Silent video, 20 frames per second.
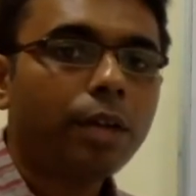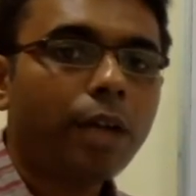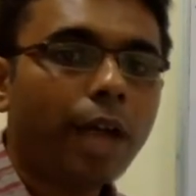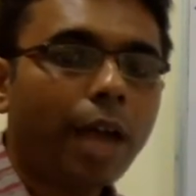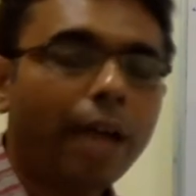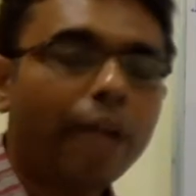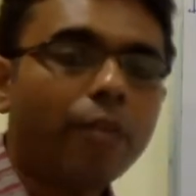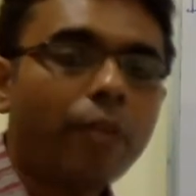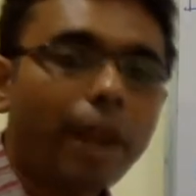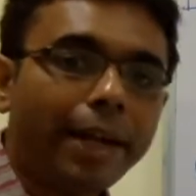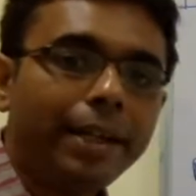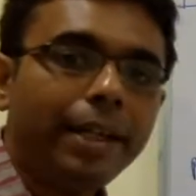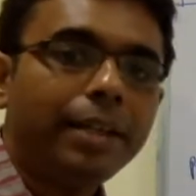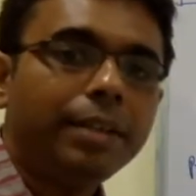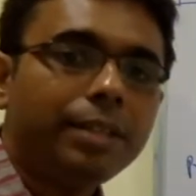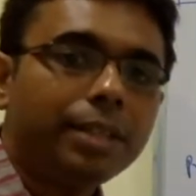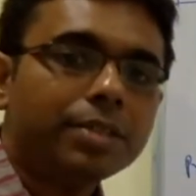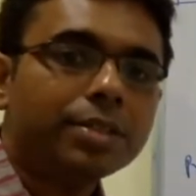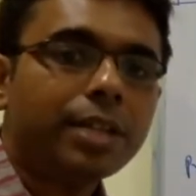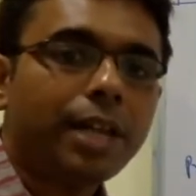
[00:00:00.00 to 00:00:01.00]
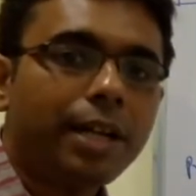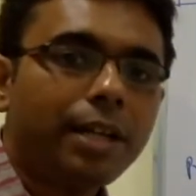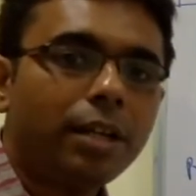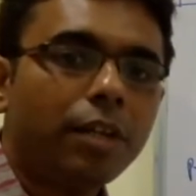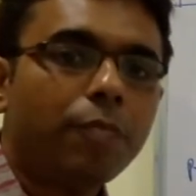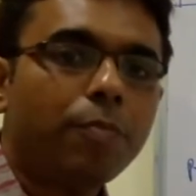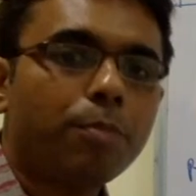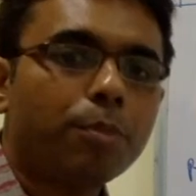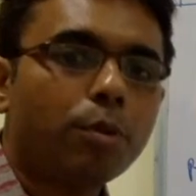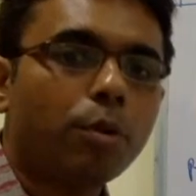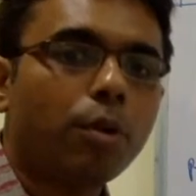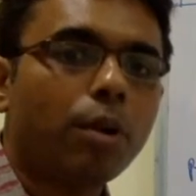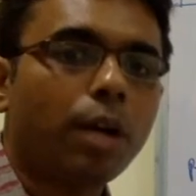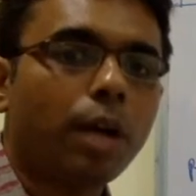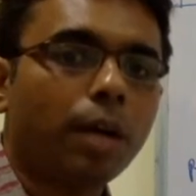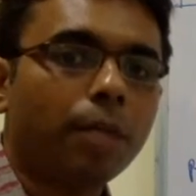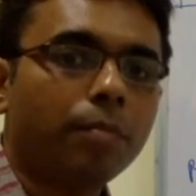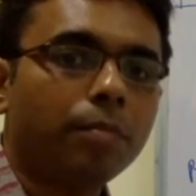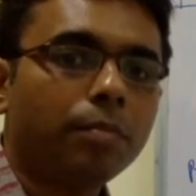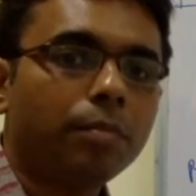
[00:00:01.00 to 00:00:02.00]
And writing this kind of
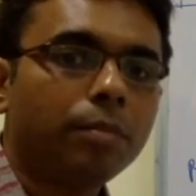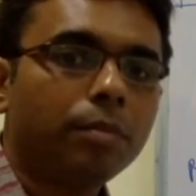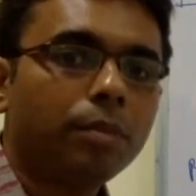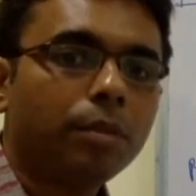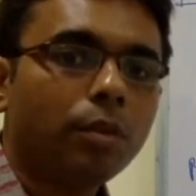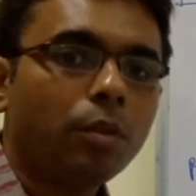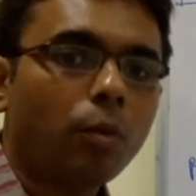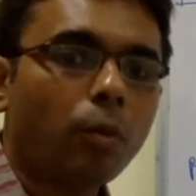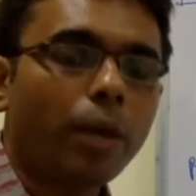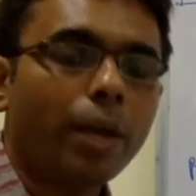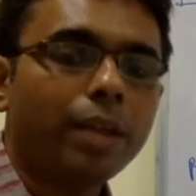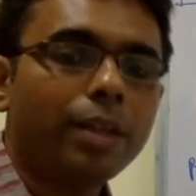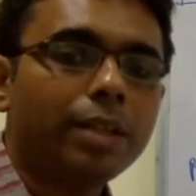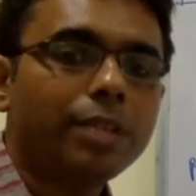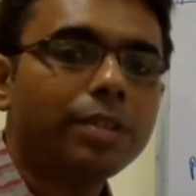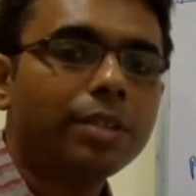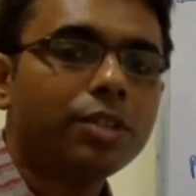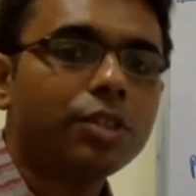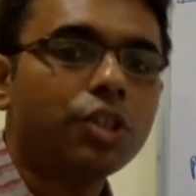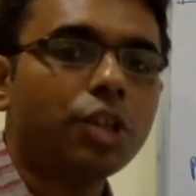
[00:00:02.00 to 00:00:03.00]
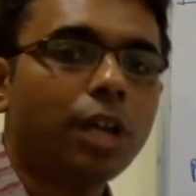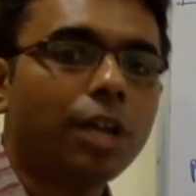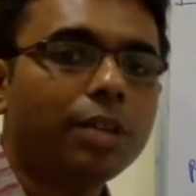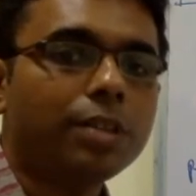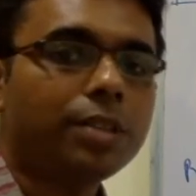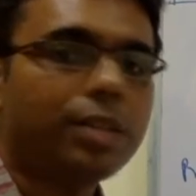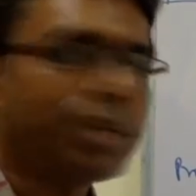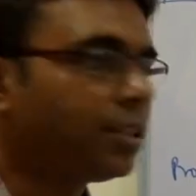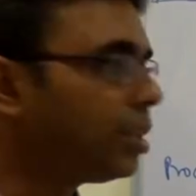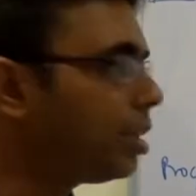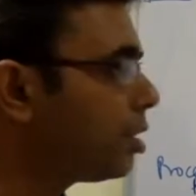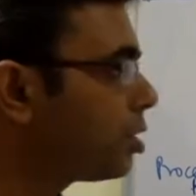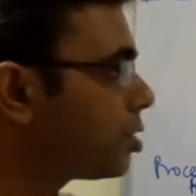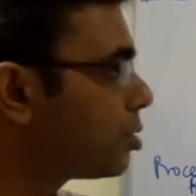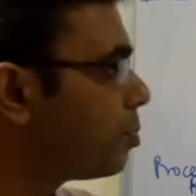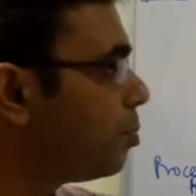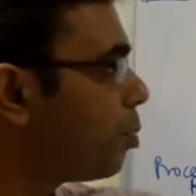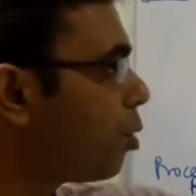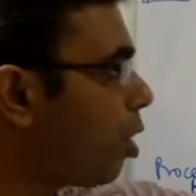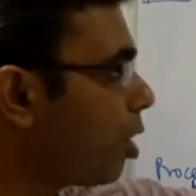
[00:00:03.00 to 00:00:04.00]
program, where there's a chance that the
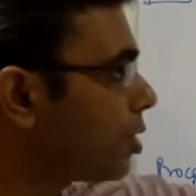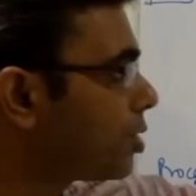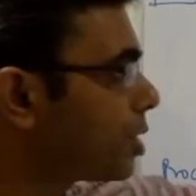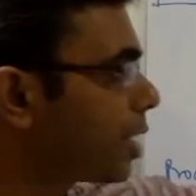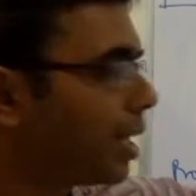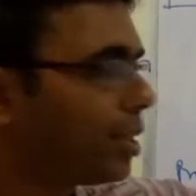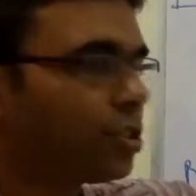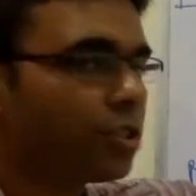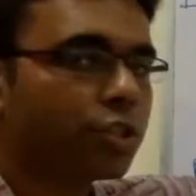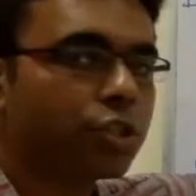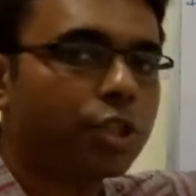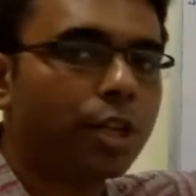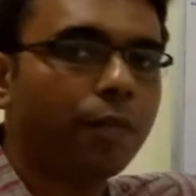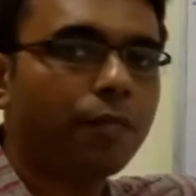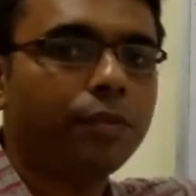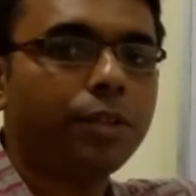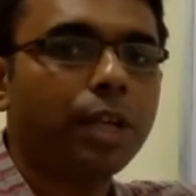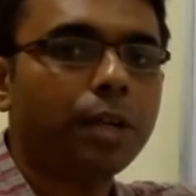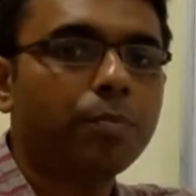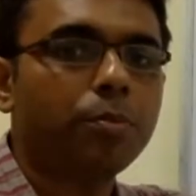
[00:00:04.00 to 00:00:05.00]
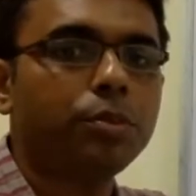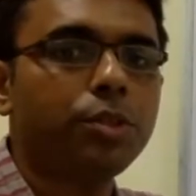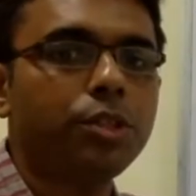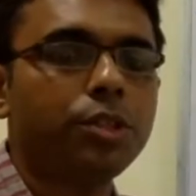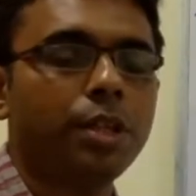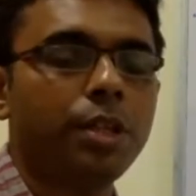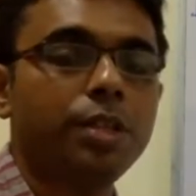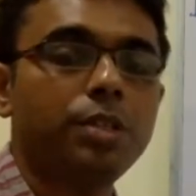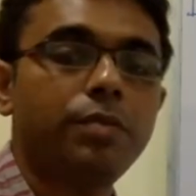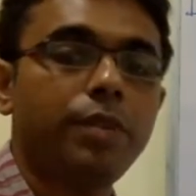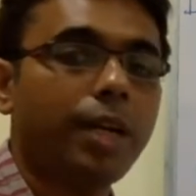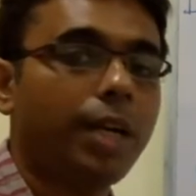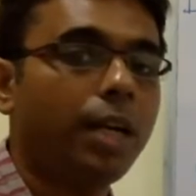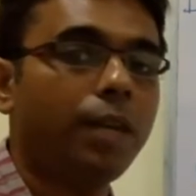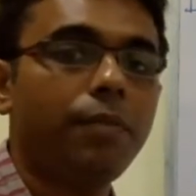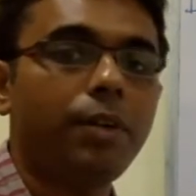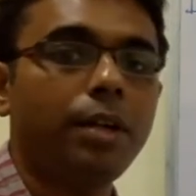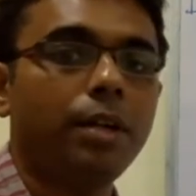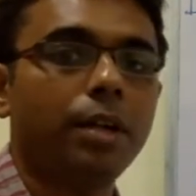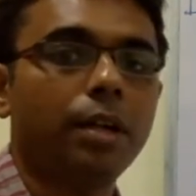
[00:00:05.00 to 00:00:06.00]
blocks can shift their position, is very
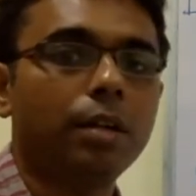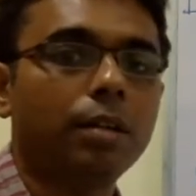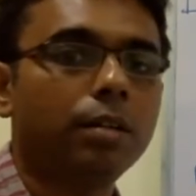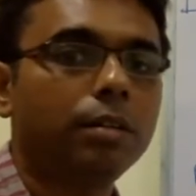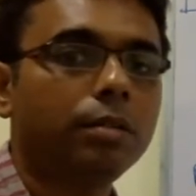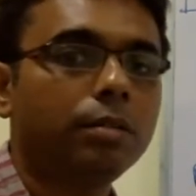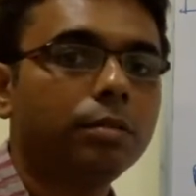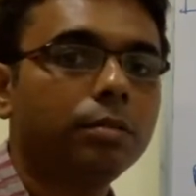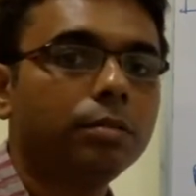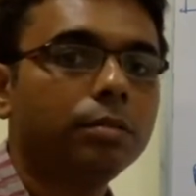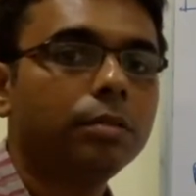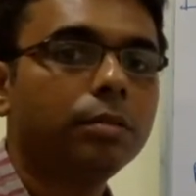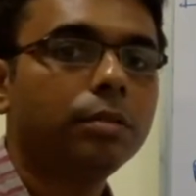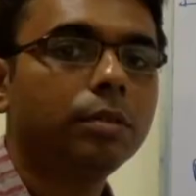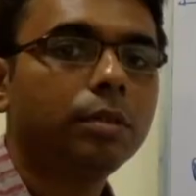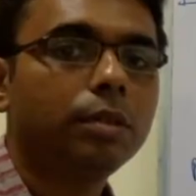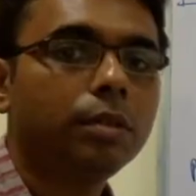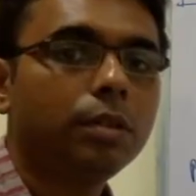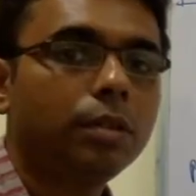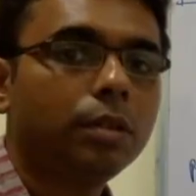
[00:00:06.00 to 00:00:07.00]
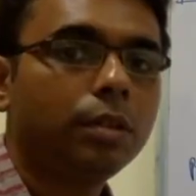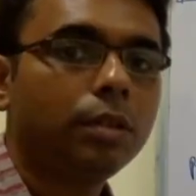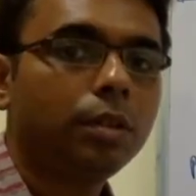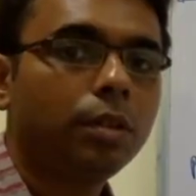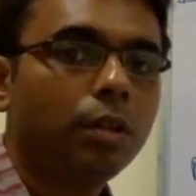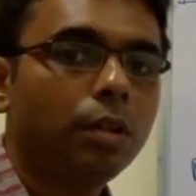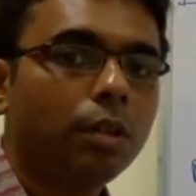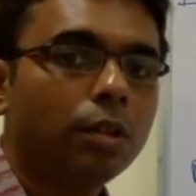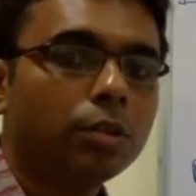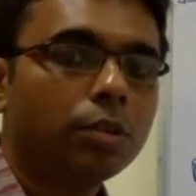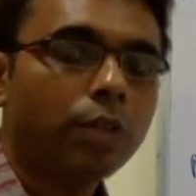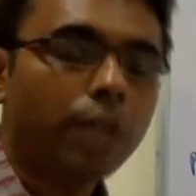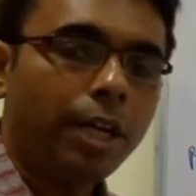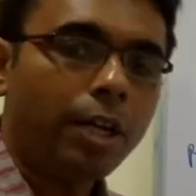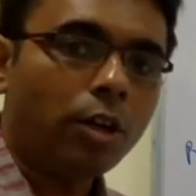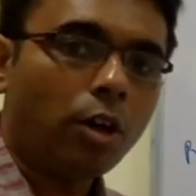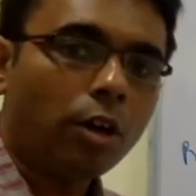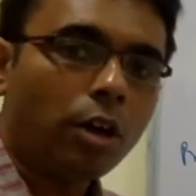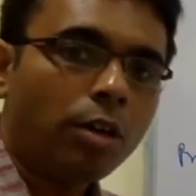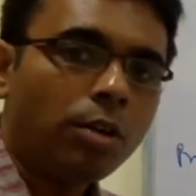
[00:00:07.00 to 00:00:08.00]
difficult. So in
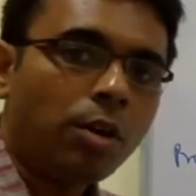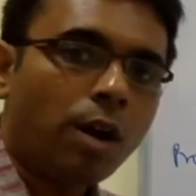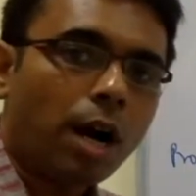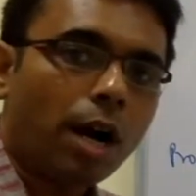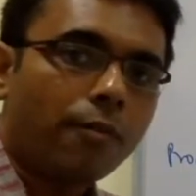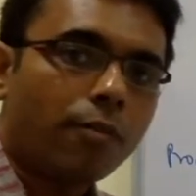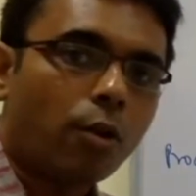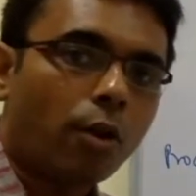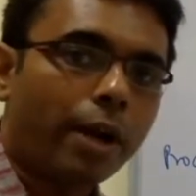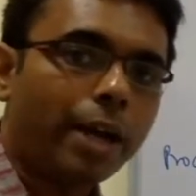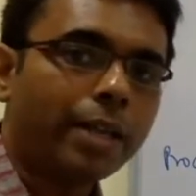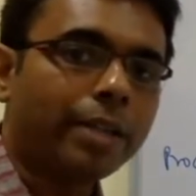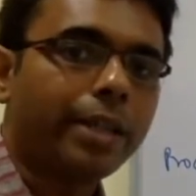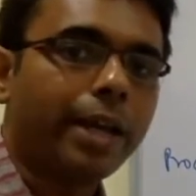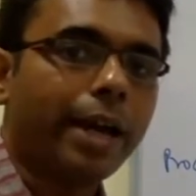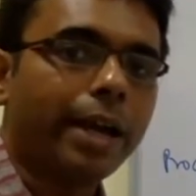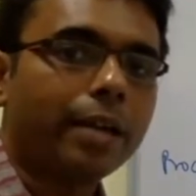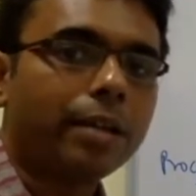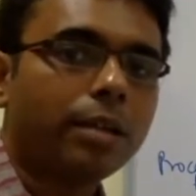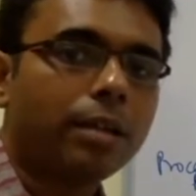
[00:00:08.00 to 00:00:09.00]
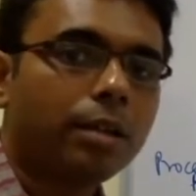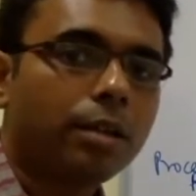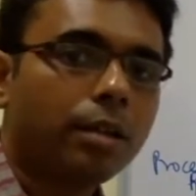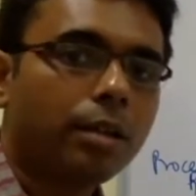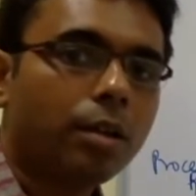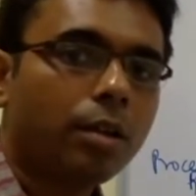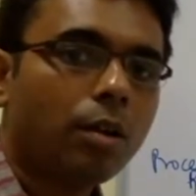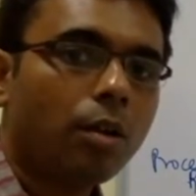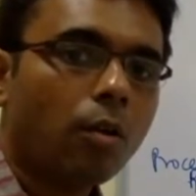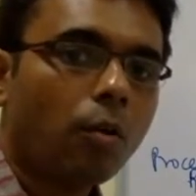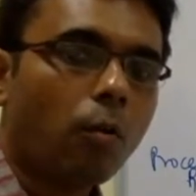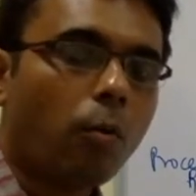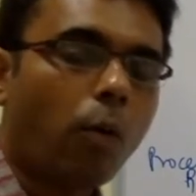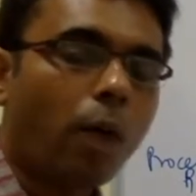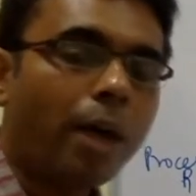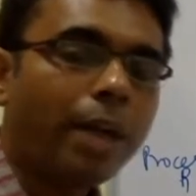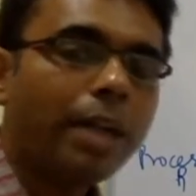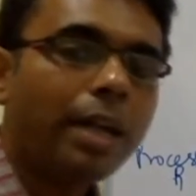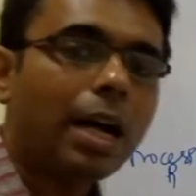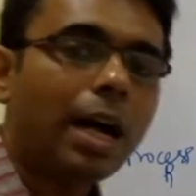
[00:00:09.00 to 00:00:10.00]
order to avoid that,
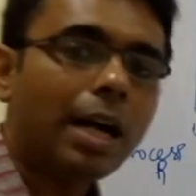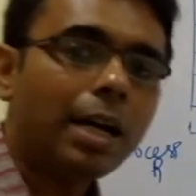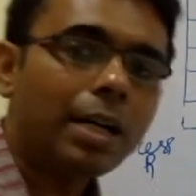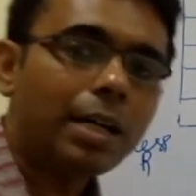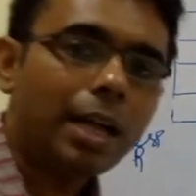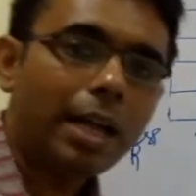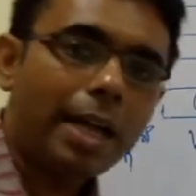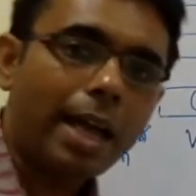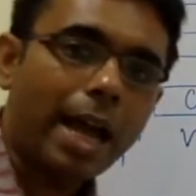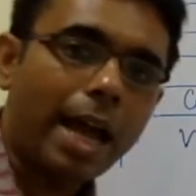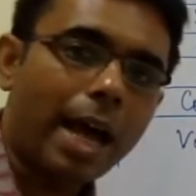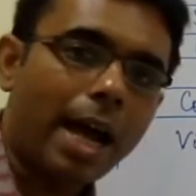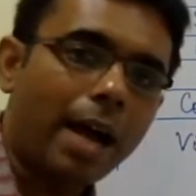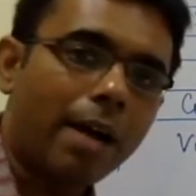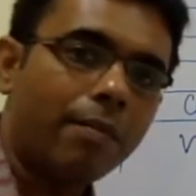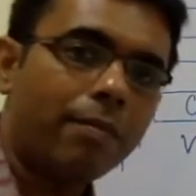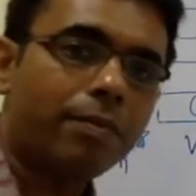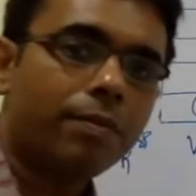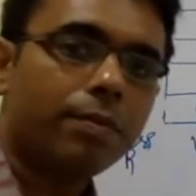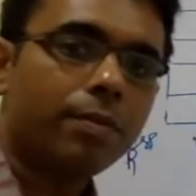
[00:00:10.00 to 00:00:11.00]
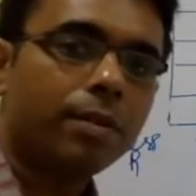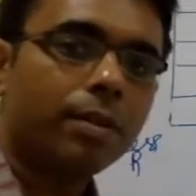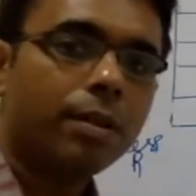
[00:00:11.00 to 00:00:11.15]
why can't I have